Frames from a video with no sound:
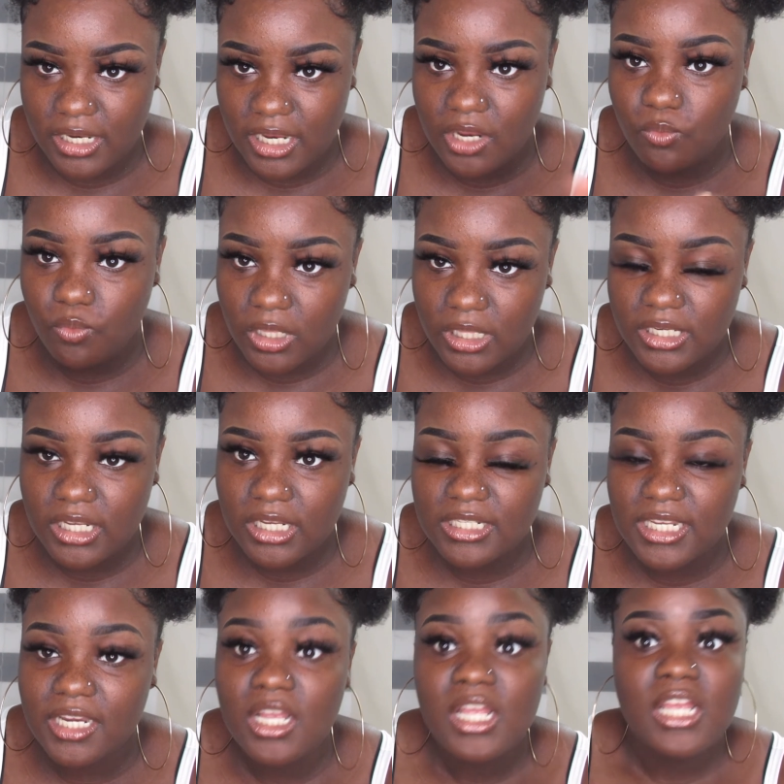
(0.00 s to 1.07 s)
It really does.
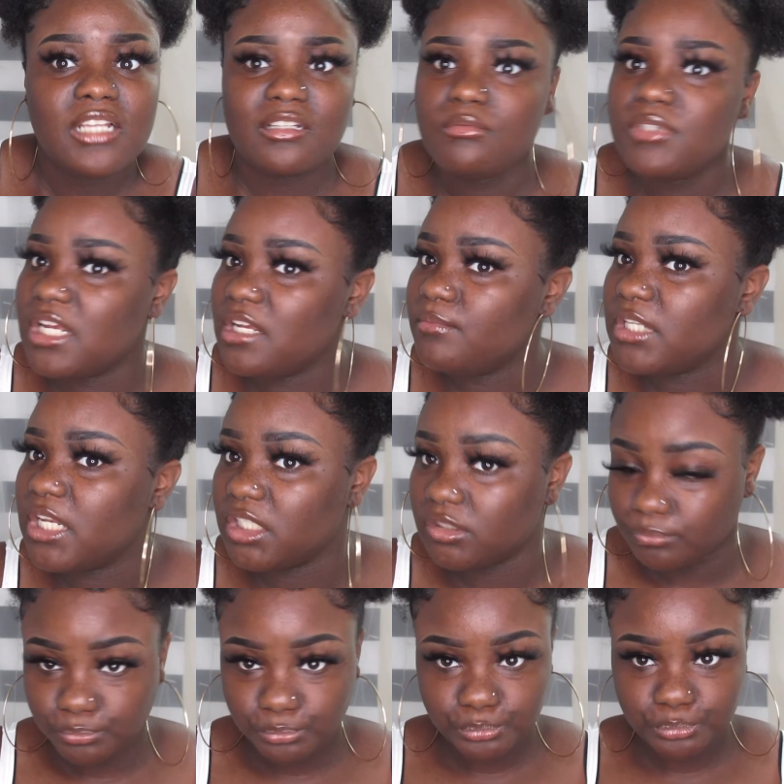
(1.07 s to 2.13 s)
Like sometimes, like
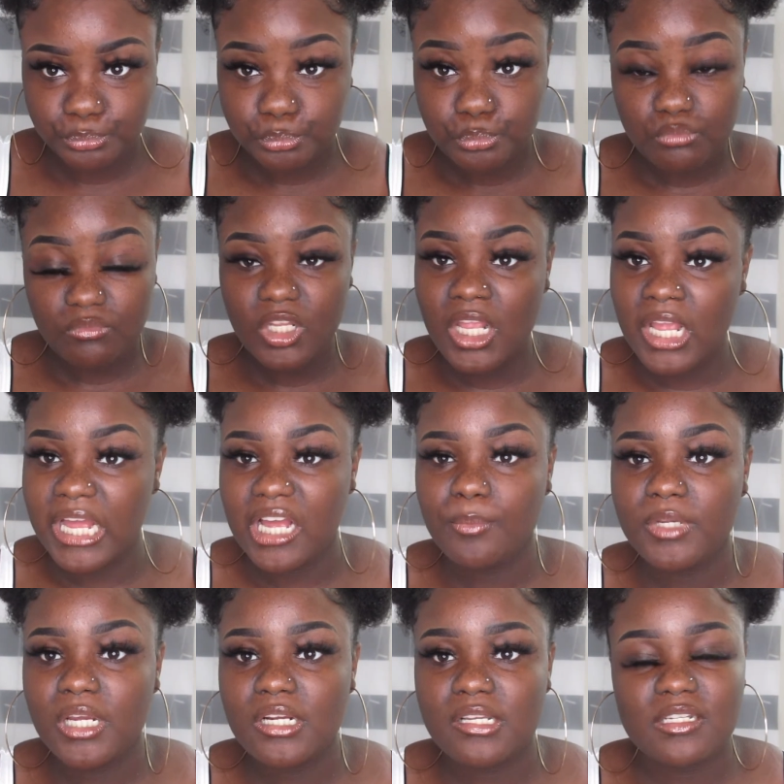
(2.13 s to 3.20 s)
I'll
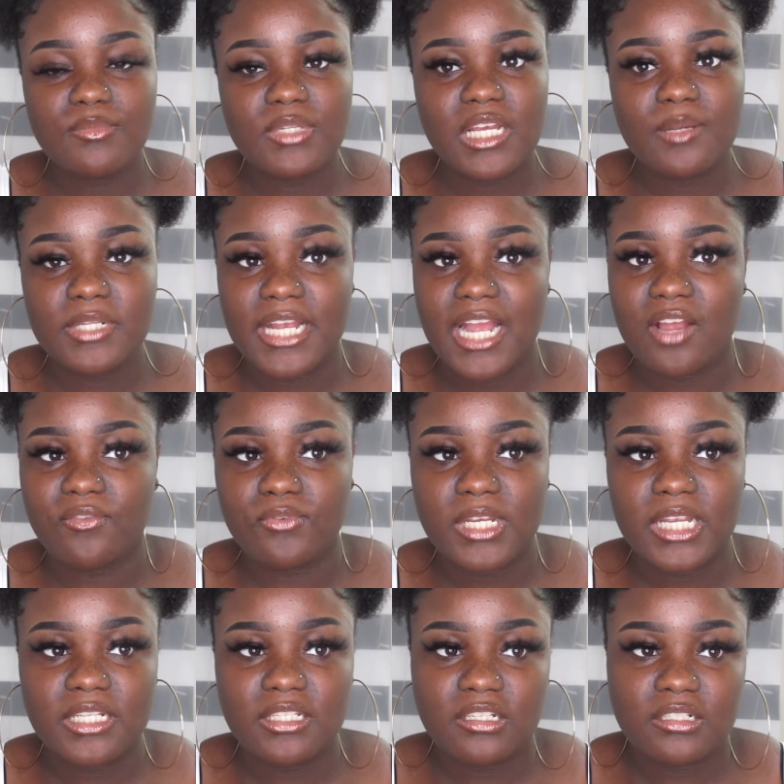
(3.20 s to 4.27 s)
be honest, sometimes like I
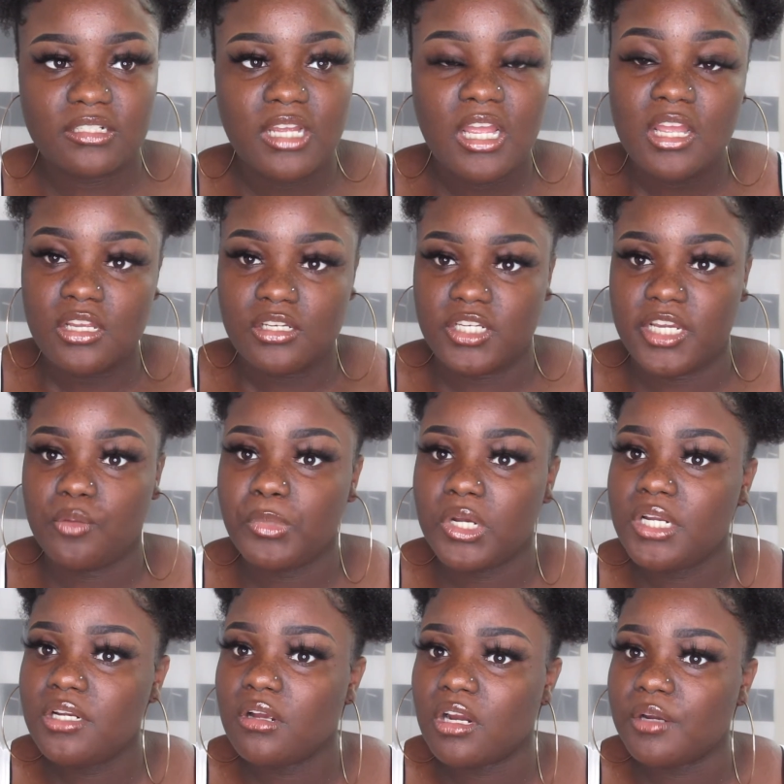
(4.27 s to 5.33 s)
forget to shave
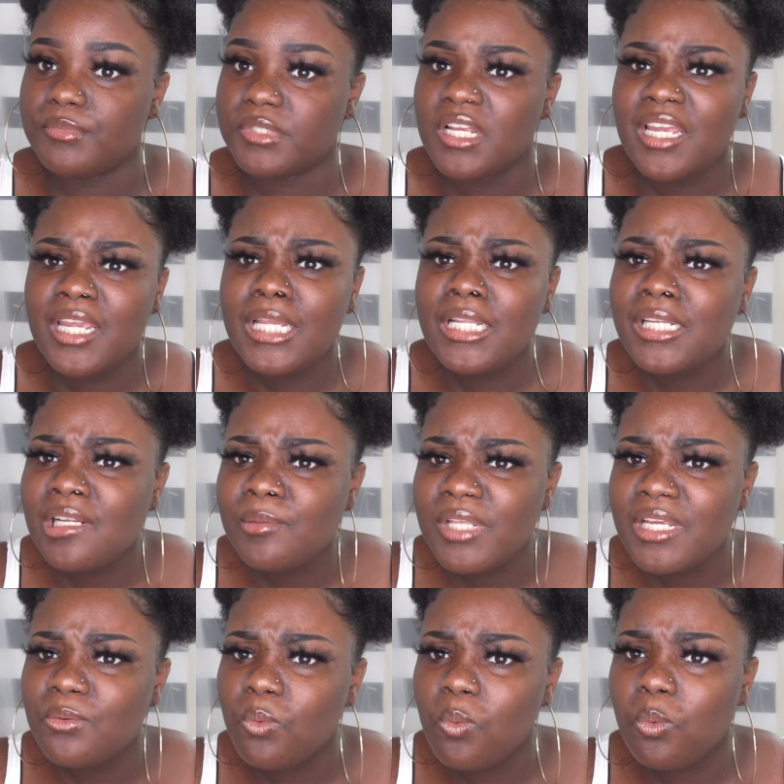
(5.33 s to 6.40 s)
my underarms and I'm
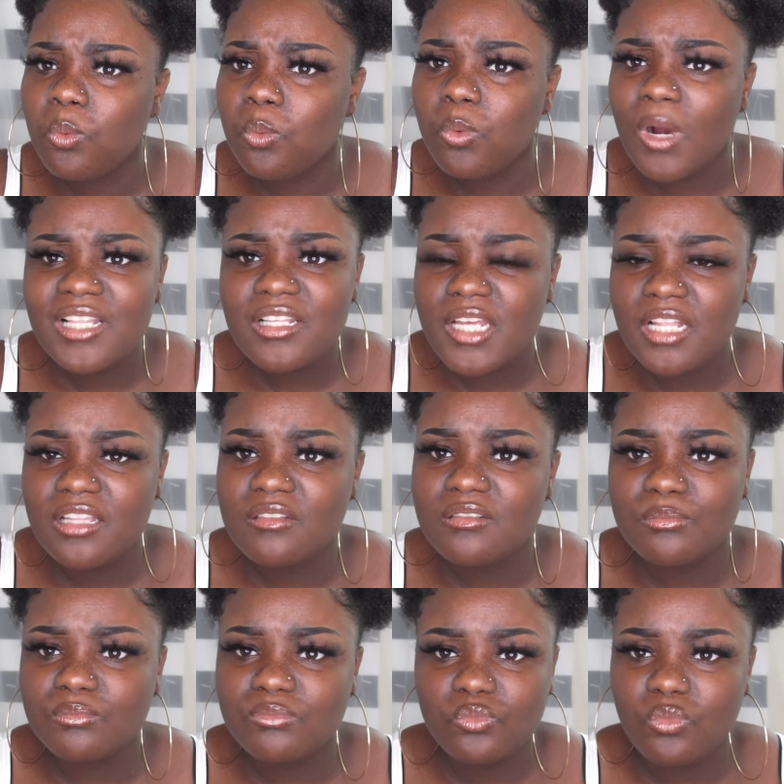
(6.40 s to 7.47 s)
like, why the
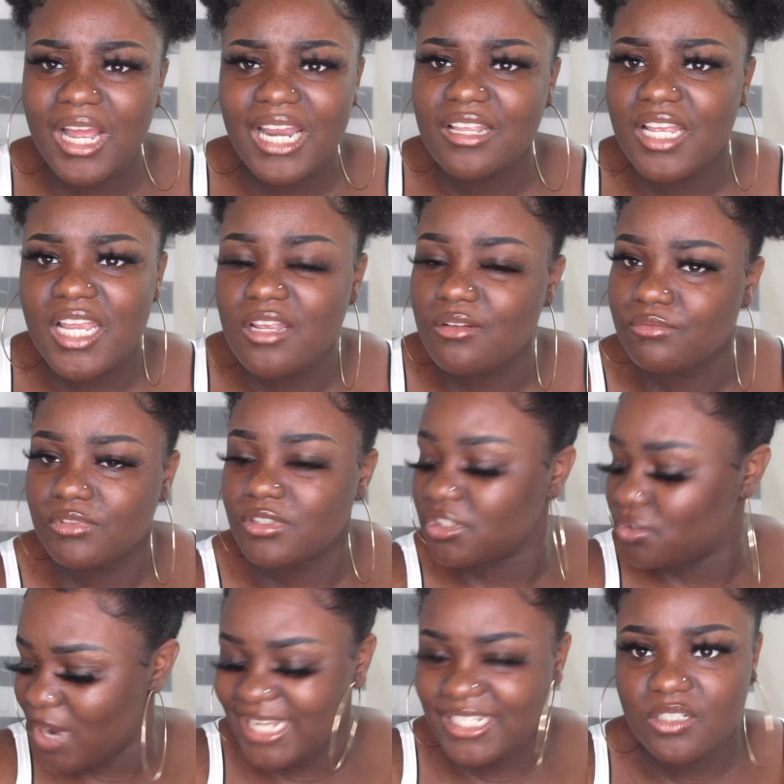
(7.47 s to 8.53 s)
hell
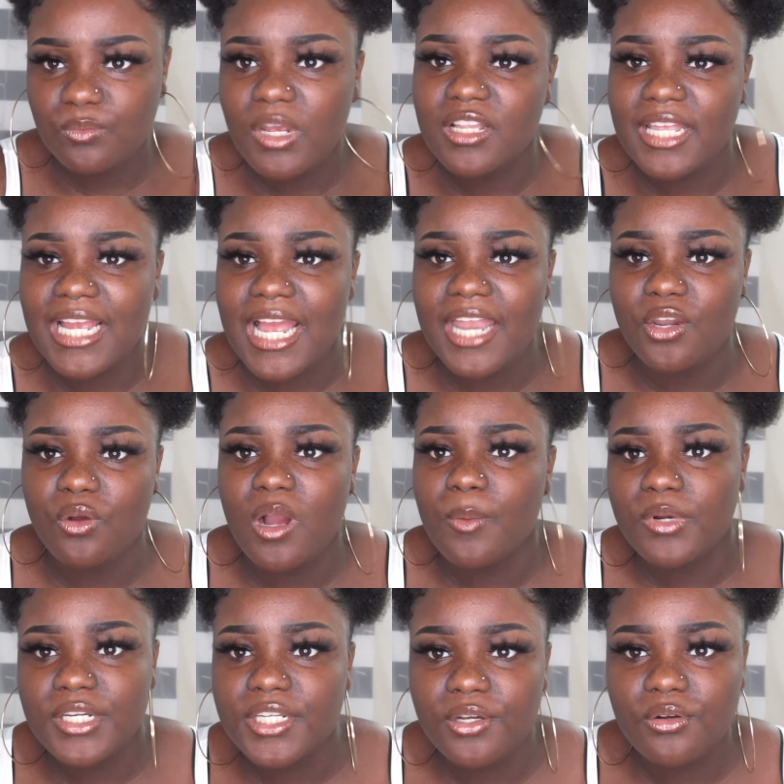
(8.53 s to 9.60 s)
do I smell? Like I know I
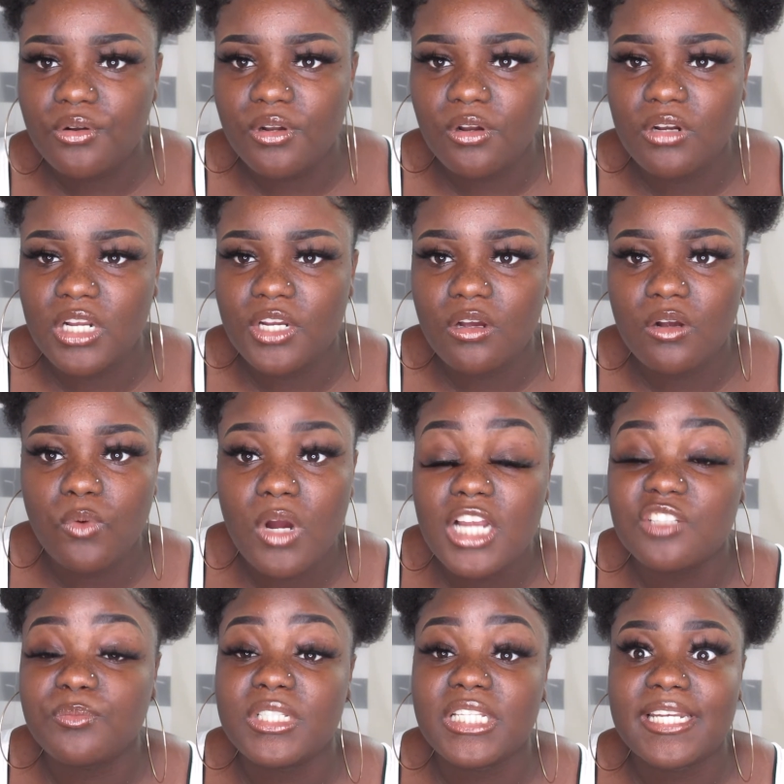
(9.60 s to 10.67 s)
put deodorant on, I know I
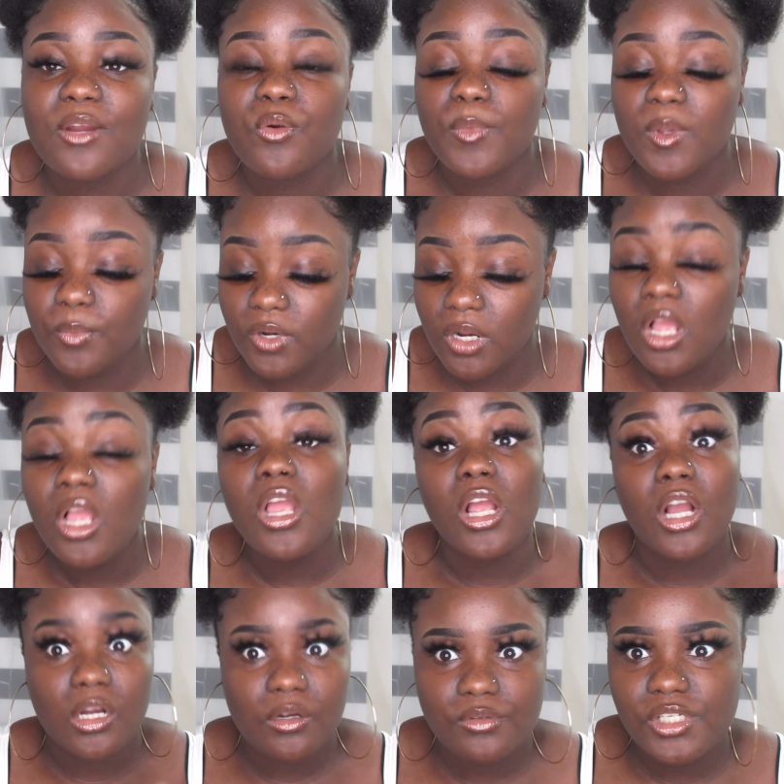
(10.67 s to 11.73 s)
washed, but then I remember,
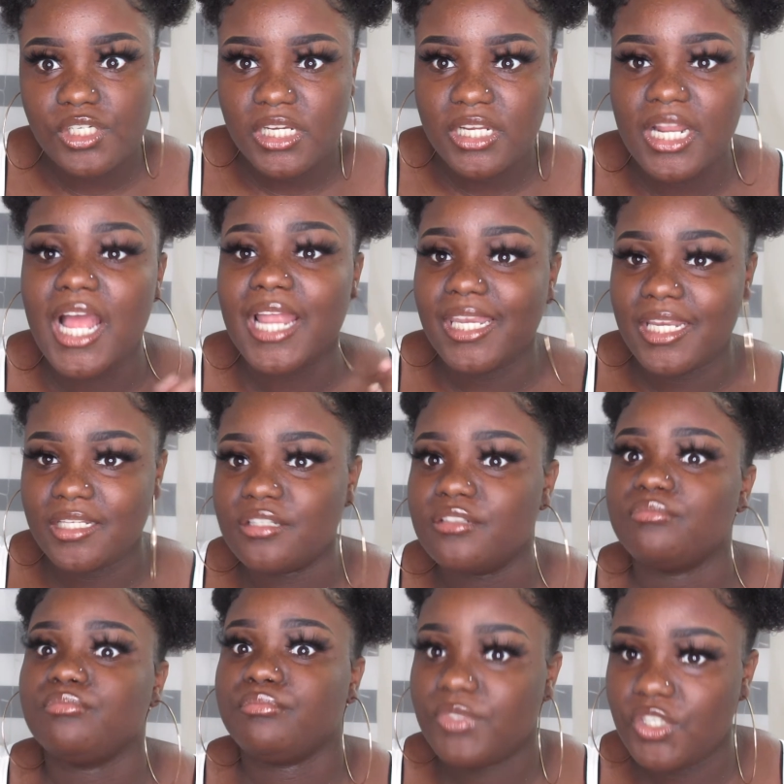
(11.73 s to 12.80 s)
oh shit, I need
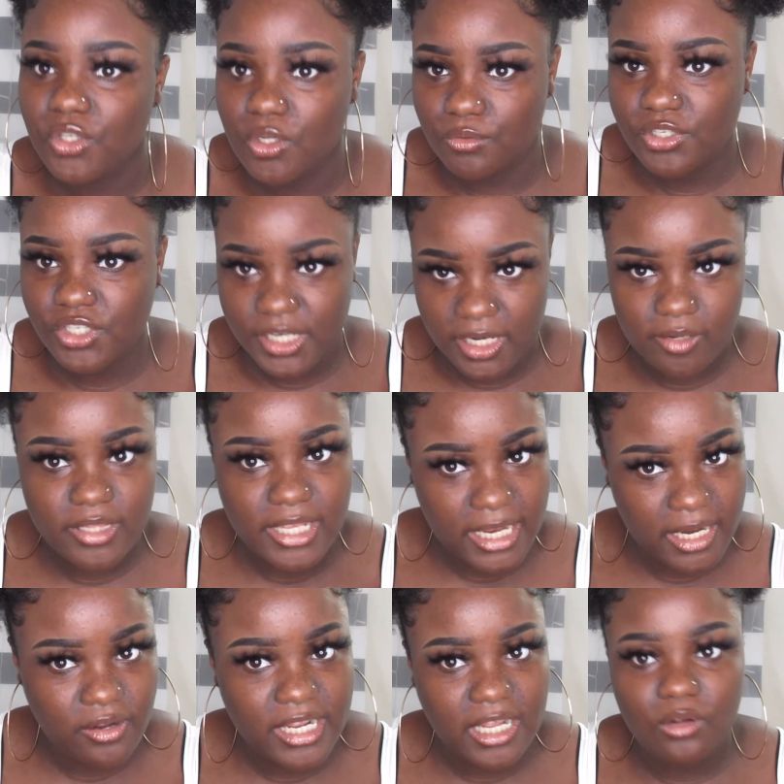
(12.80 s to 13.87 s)
to, you know, shave the
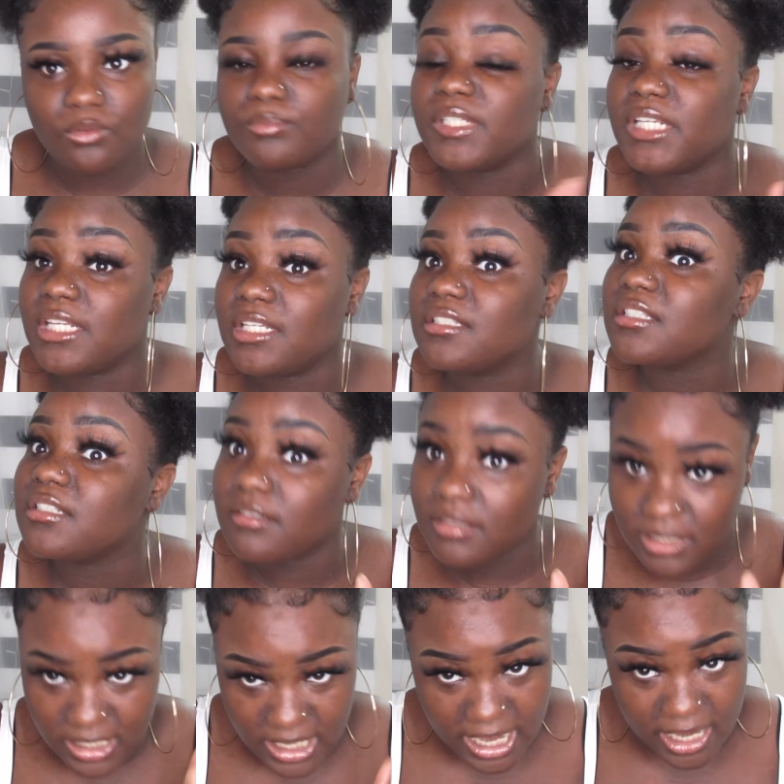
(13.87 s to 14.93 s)
hair down because
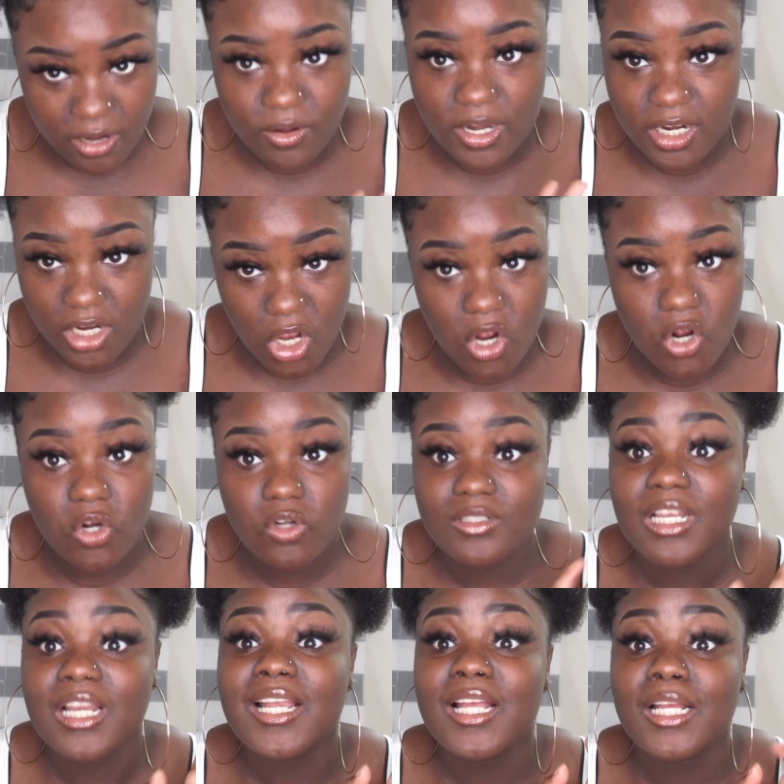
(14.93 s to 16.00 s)
hair can cause